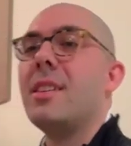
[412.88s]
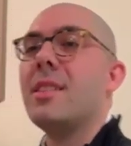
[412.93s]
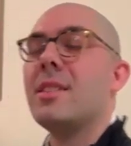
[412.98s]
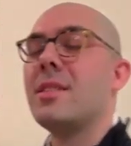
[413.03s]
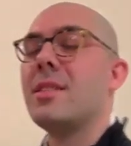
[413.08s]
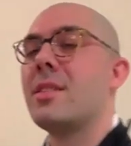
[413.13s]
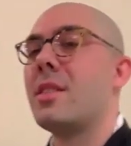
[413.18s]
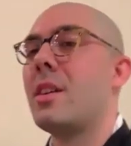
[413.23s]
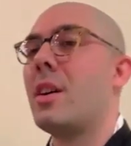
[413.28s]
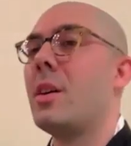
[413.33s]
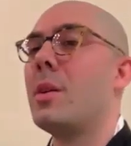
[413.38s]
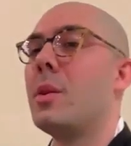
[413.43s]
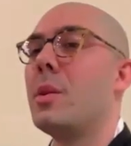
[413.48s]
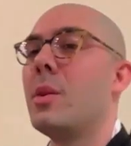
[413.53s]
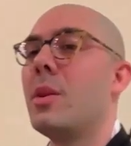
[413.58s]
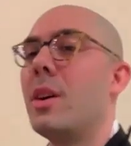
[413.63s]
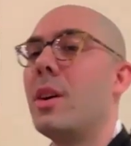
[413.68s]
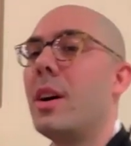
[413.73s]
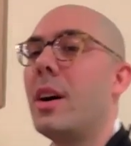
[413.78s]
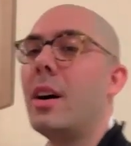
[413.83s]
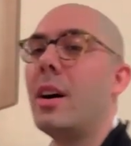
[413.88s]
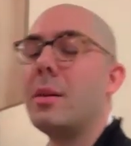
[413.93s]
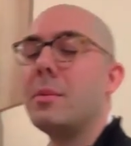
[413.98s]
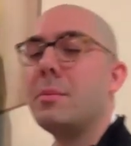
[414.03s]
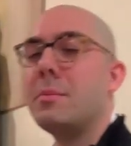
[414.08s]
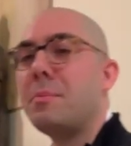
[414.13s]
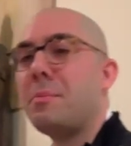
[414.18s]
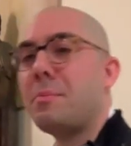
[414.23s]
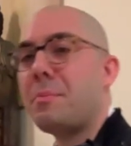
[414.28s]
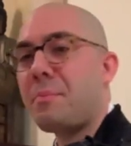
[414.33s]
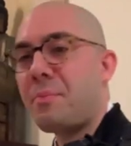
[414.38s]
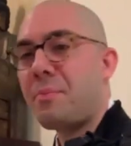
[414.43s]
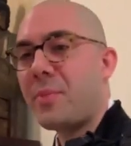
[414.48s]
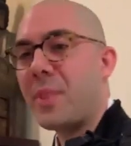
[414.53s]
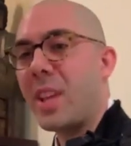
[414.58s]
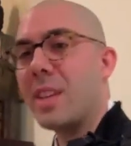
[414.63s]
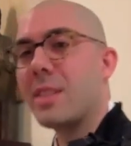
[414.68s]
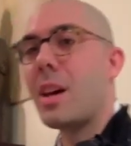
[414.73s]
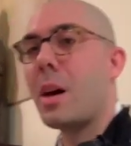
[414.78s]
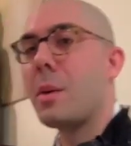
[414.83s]
So
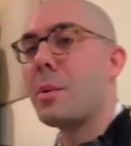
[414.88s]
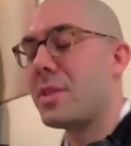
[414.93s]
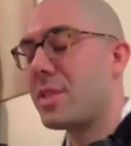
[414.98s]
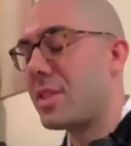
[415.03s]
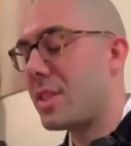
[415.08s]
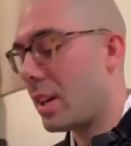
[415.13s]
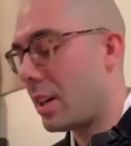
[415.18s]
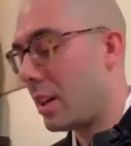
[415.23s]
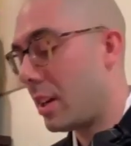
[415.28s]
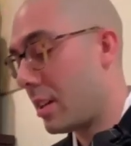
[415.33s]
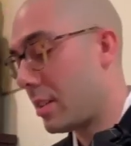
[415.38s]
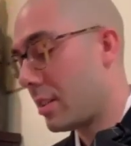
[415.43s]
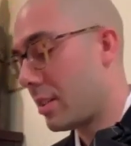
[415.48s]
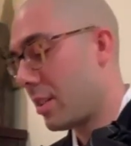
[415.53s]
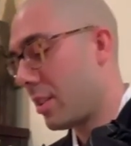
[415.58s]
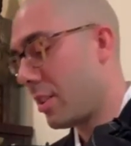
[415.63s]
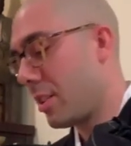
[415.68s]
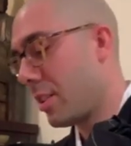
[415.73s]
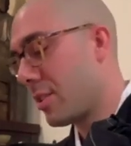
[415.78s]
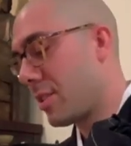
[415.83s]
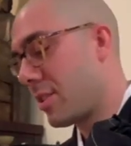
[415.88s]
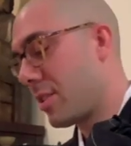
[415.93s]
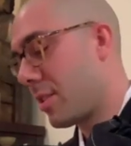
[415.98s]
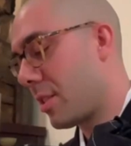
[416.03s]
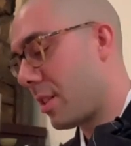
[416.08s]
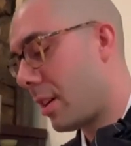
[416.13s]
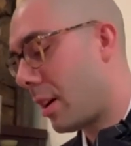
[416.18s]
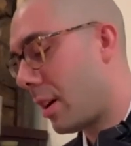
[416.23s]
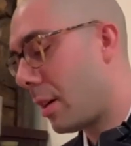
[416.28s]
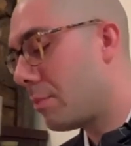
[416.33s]
as I was digging into this,